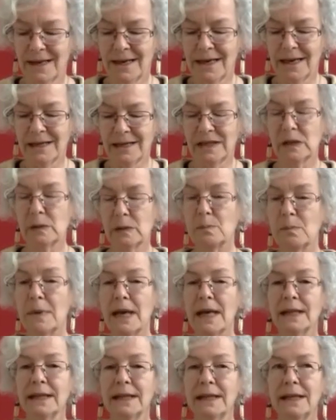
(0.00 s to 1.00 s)

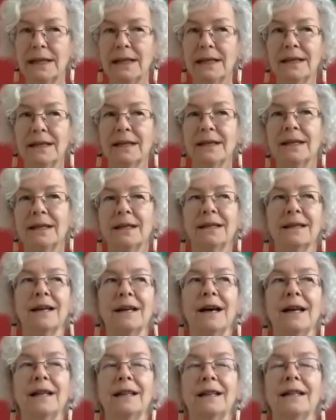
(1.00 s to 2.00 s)
Smelling,
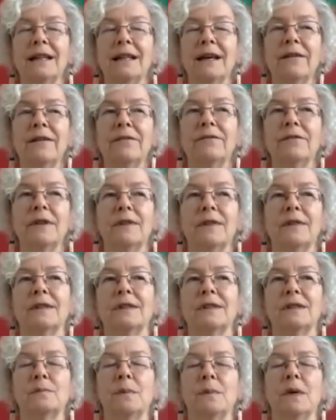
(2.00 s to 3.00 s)
I love the
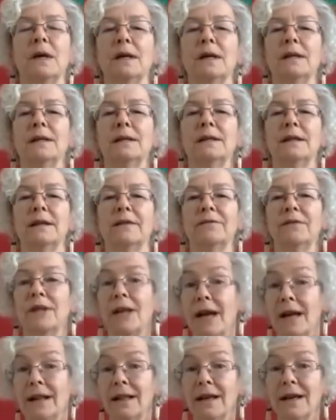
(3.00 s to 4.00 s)
smell of
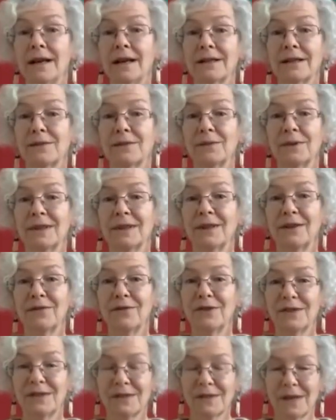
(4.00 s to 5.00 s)
lilacs when they're
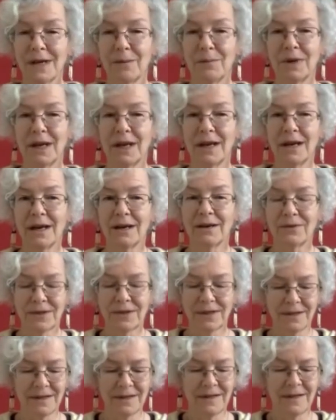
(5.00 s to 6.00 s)
first coming out.
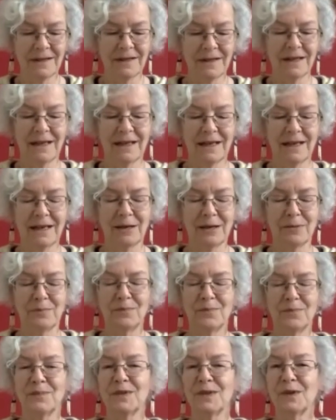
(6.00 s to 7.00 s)

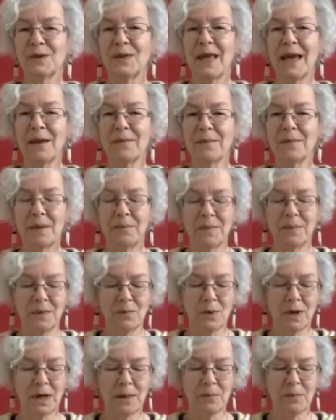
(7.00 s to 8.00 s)
So that might be
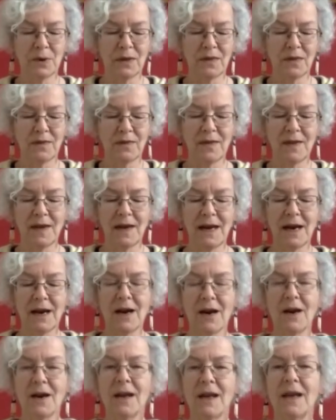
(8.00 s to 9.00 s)
what I put
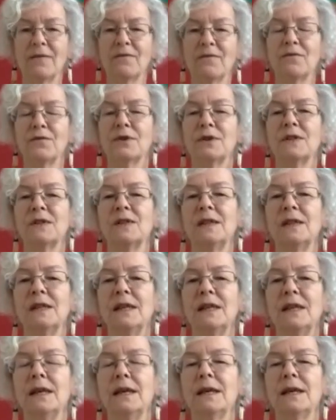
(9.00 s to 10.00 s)
there. And for
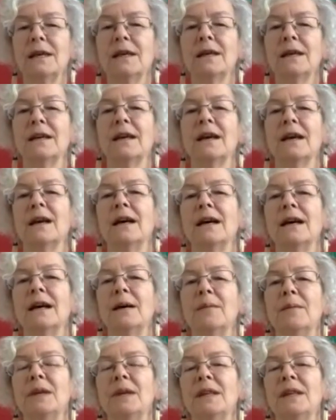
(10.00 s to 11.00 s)
seeing,
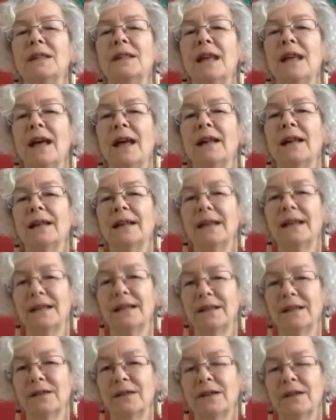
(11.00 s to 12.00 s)
in that land
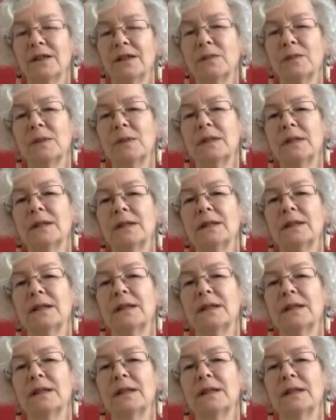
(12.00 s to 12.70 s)
acknowledgement,